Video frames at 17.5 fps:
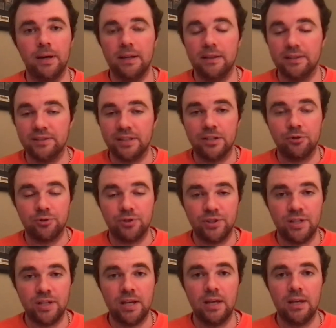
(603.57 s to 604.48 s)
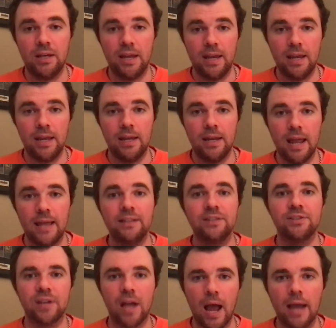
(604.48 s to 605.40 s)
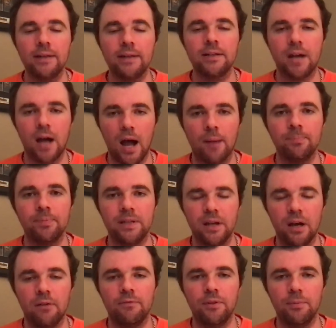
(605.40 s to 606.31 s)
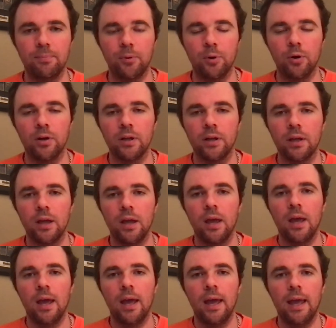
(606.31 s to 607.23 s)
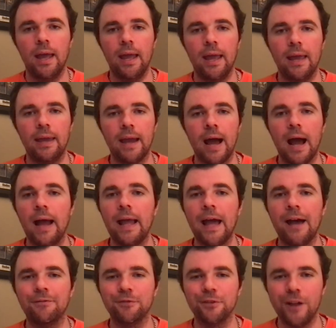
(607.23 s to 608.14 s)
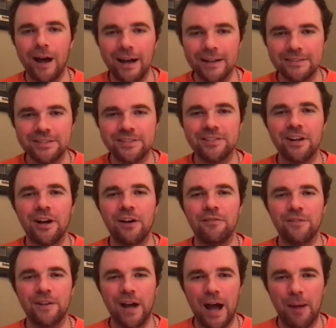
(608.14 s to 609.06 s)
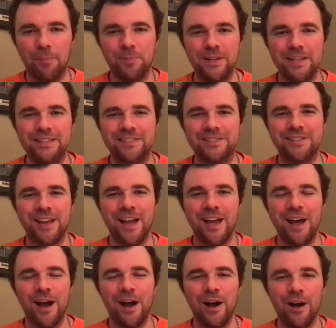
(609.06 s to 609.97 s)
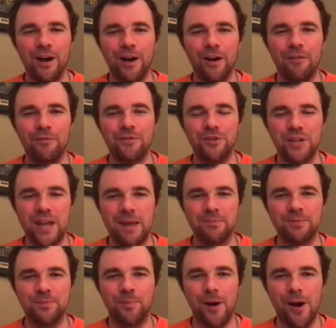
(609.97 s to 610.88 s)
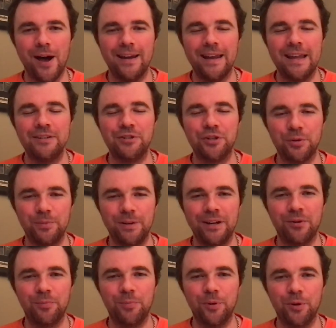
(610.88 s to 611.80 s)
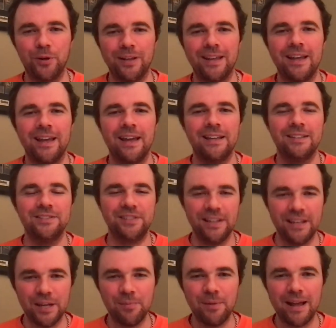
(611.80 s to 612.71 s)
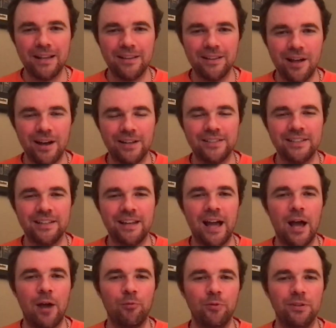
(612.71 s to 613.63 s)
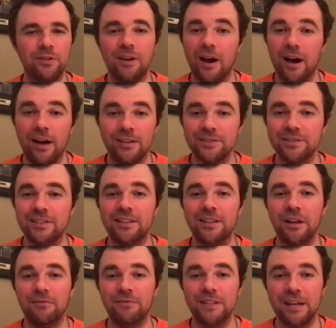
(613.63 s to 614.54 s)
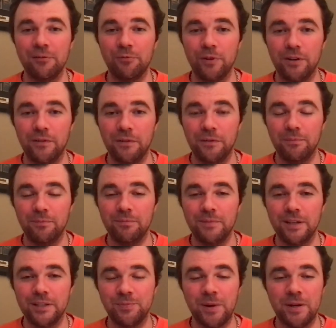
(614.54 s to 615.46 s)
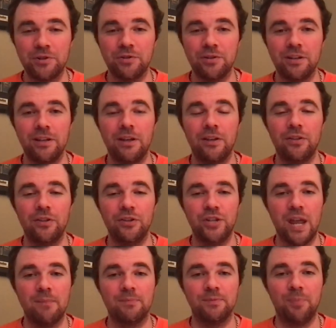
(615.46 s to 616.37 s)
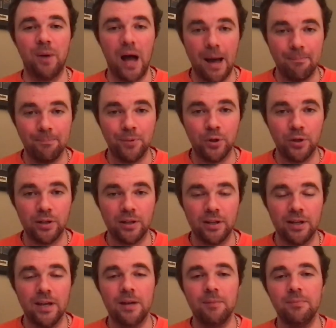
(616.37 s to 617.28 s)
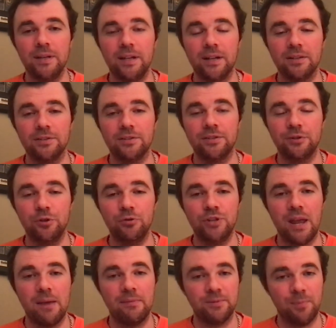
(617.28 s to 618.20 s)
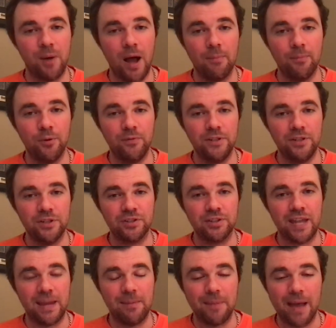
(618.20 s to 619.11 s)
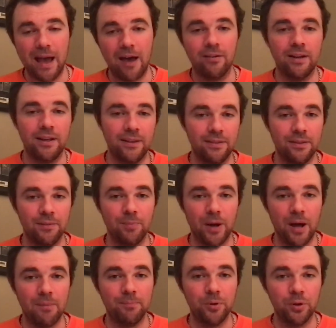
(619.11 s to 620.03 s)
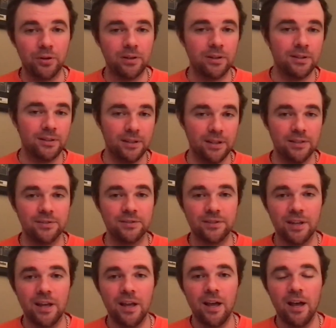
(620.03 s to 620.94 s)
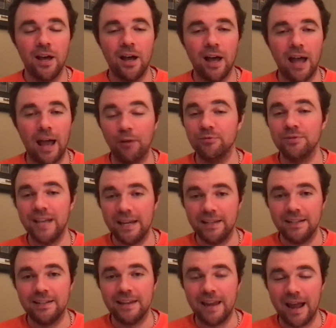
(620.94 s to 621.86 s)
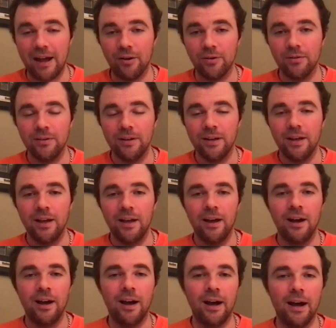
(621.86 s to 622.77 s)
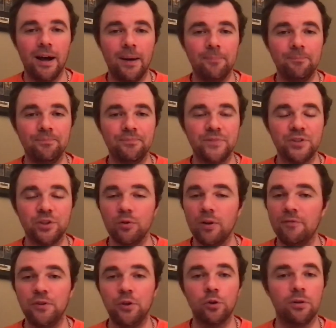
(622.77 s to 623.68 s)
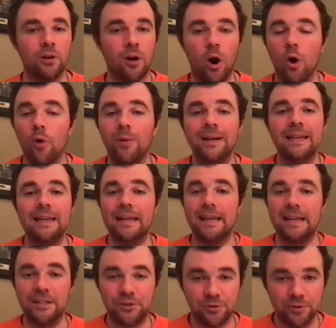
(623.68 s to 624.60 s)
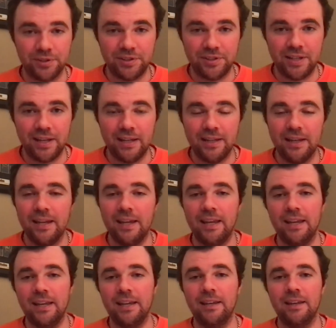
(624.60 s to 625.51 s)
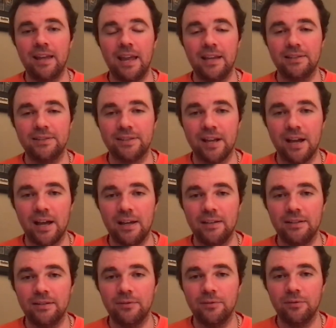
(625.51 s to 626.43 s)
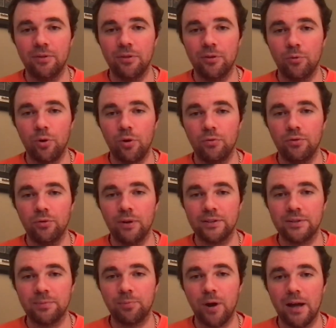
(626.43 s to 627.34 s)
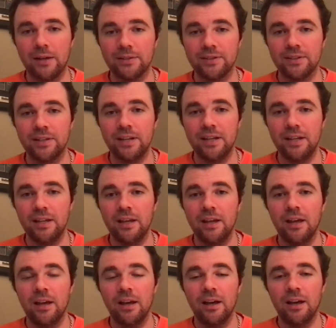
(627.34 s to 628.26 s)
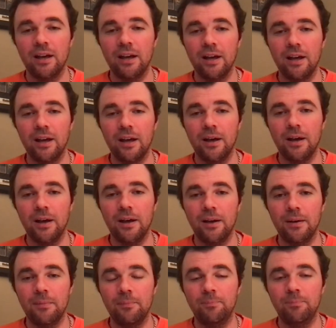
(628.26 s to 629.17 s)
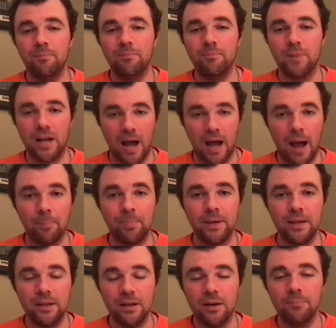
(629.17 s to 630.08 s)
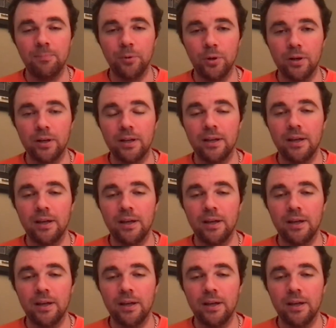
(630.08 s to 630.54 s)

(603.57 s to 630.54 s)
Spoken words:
that's interested in a signed copy of the book. And I have lots of copies of the James Bond and Terminator book sitting in my closet. I would honestly love to get rid of them, especially the James Bond book, because the new James Bond movie just came out and the Bond book is outdated now. So if you're already interested in a signed The Road to Reciprocity copy book,